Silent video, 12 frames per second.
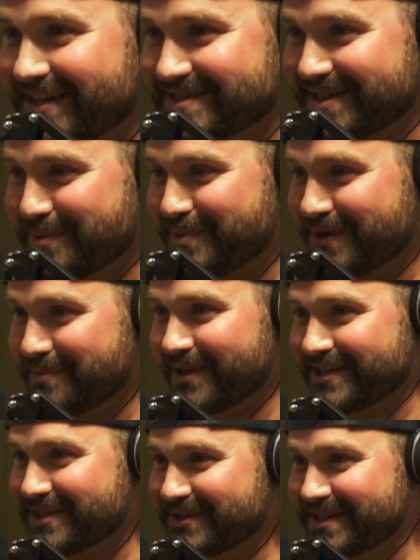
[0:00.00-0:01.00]
I was going to put
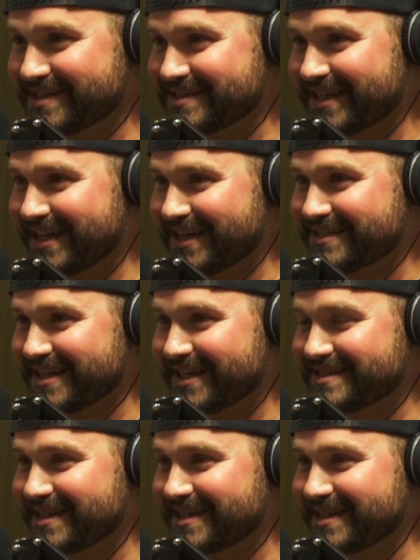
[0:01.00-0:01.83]
my USA tank